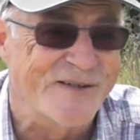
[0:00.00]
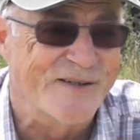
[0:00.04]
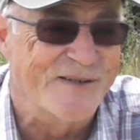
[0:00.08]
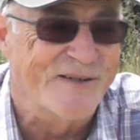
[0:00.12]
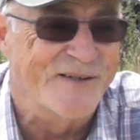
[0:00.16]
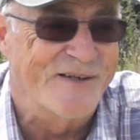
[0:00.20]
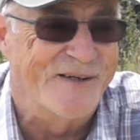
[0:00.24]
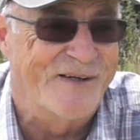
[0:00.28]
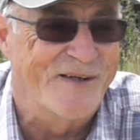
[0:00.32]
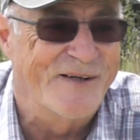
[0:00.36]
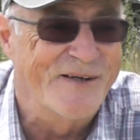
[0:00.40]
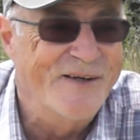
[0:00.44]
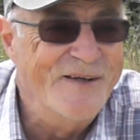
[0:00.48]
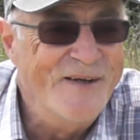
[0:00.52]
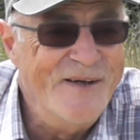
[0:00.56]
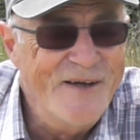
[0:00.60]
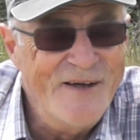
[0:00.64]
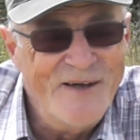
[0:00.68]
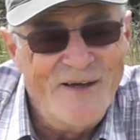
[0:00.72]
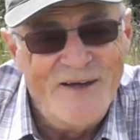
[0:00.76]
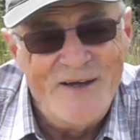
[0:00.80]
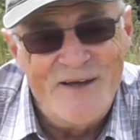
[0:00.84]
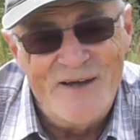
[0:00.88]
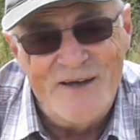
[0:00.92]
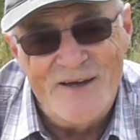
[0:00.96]
And
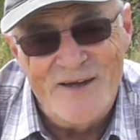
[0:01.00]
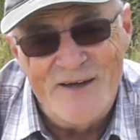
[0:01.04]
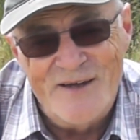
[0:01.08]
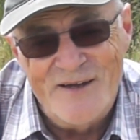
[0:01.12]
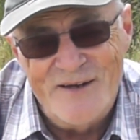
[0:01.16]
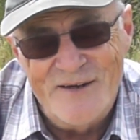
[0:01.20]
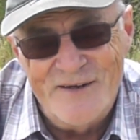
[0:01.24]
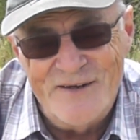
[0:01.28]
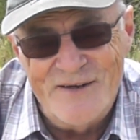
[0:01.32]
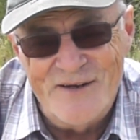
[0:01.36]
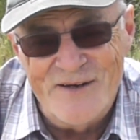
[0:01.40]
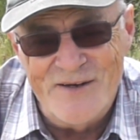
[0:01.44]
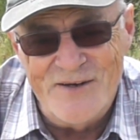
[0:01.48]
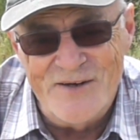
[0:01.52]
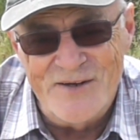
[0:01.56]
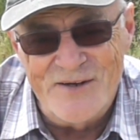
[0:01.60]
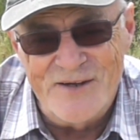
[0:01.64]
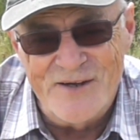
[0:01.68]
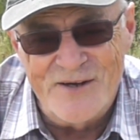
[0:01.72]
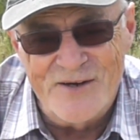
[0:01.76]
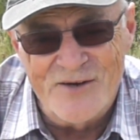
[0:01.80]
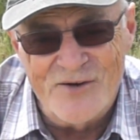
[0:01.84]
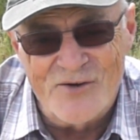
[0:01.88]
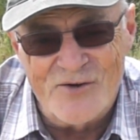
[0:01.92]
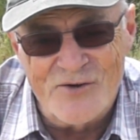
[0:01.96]
and then you
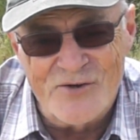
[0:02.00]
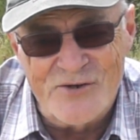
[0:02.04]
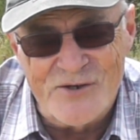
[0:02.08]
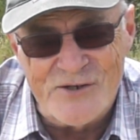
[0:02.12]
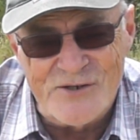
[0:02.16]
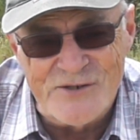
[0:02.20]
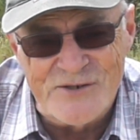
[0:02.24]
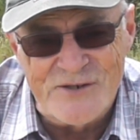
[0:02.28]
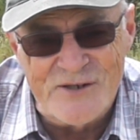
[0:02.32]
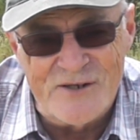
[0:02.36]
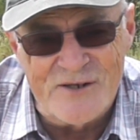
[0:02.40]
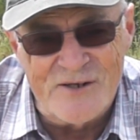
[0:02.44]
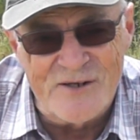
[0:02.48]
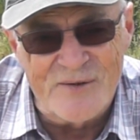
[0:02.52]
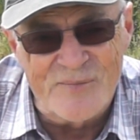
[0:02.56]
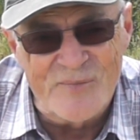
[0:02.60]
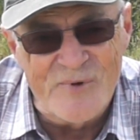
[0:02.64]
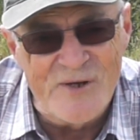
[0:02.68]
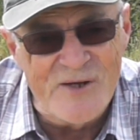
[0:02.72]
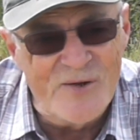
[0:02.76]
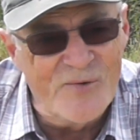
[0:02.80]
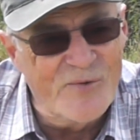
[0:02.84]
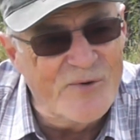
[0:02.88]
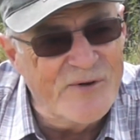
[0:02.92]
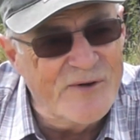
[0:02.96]
get an old codger like
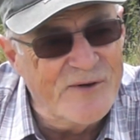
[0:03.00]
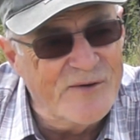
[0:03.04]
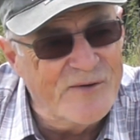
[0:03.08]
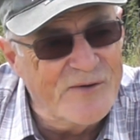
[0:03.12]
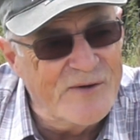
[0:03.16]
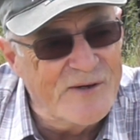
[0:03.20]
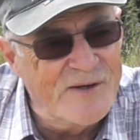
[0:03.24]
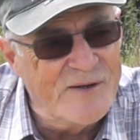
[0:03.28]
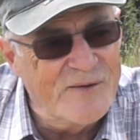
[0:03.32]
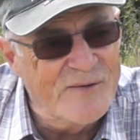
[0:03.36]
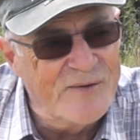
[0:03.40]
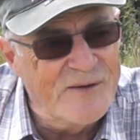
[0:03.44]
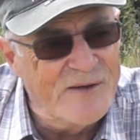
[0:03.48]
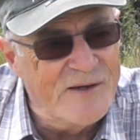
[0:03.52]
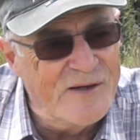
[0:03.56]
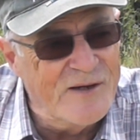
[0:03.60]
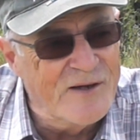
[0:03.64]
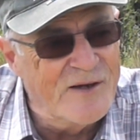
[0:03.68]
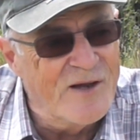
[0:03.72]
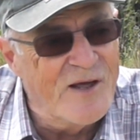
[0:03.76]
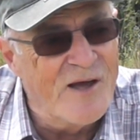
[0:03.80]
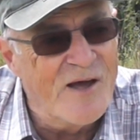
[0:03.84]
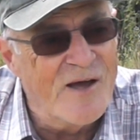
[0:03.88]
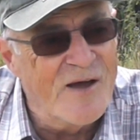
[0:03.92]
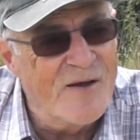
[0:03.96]
me, where I
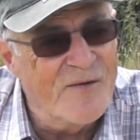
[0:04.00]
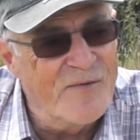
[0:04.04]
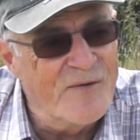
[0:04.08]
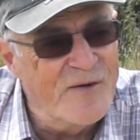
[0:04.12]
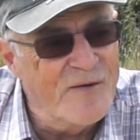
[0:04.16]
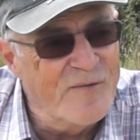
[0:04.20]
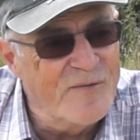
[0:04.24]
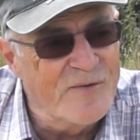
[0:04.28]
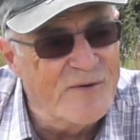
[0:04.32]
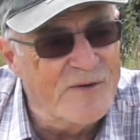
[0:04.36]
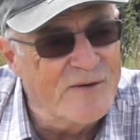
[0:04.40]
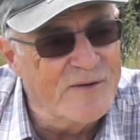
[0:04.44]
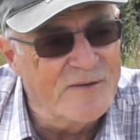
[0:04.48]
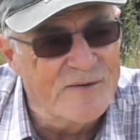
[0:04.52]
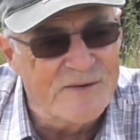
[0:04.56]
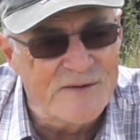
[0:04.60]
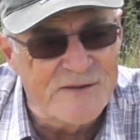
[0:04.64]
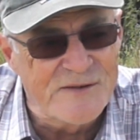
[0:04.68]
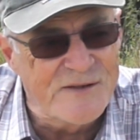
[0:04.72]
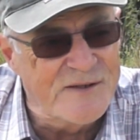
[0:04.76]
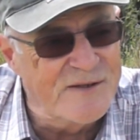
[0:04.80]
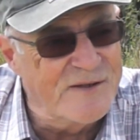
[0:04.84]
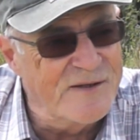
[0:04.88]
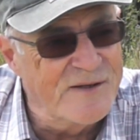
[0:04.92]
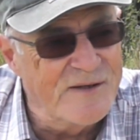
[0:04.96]
love having to
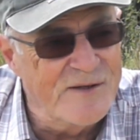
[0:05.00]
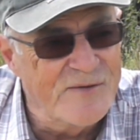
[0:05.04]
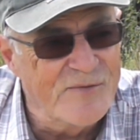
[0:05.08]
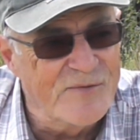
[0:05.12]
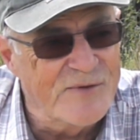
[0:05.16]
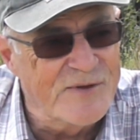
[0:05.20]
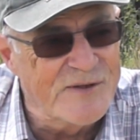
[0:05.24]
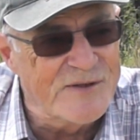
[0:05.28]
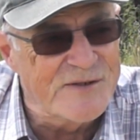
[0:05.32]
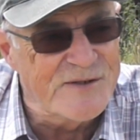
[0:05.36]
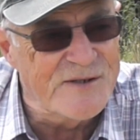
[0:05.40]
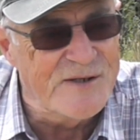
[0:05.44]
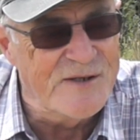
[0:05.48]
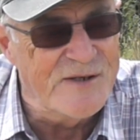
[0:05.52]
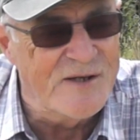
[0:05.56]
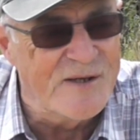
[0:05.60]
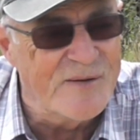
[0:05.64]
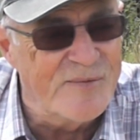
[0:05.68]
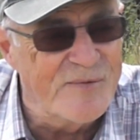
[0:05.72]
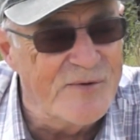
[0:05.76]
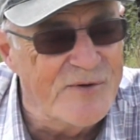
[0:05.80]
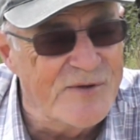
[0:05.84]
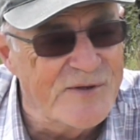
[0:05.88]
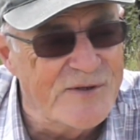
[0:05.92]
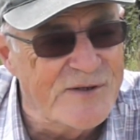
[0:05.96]
sitting there with a
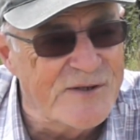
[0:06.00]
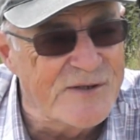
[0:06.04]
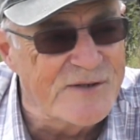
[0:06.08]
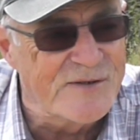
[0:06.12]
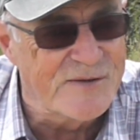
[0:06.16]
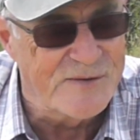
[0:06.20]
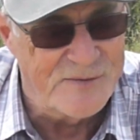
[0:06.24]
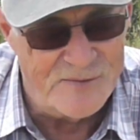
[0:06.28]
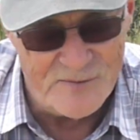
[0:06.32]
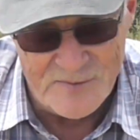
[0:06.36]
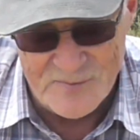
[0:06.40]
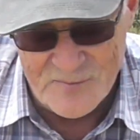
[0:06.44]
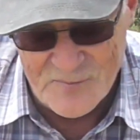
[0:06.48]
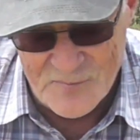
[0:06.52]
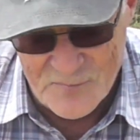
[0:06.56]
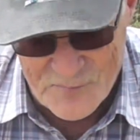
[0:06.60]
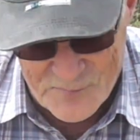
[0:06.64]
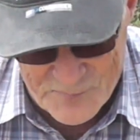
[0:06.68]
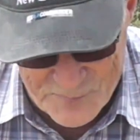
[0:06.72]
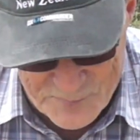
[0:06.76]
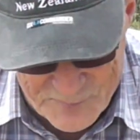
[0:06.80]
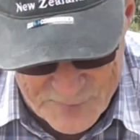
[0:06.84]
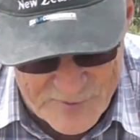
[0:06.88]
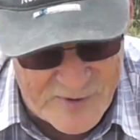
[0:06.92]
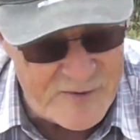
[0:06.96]
CW and just
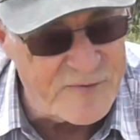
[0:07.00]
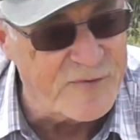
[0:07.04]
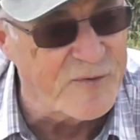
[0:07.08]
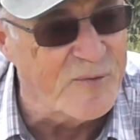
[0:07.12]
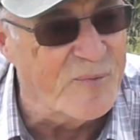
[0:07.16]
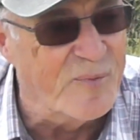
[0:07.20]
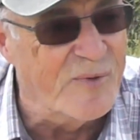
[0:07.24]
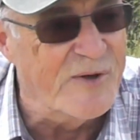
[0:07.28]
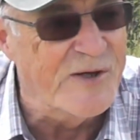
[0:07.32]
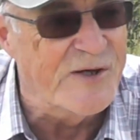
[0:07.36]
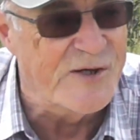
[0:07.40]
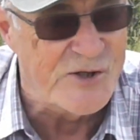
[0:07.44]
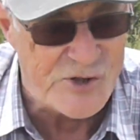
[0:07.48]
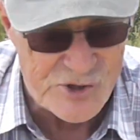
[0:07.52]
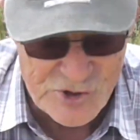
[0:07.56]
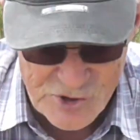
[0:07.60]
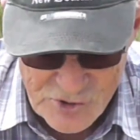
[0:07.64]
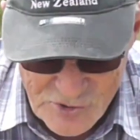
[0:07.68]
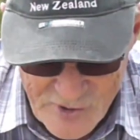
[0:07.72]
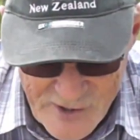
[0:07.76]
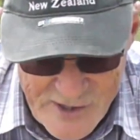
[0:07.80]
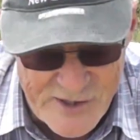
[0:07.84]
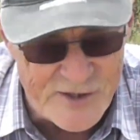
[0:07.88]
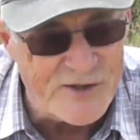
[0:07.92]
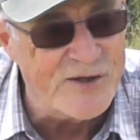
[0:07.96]
preferably a
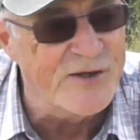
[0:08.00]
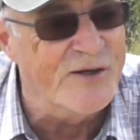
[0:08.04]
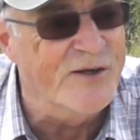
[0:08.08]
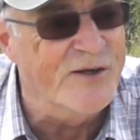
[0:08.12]
straight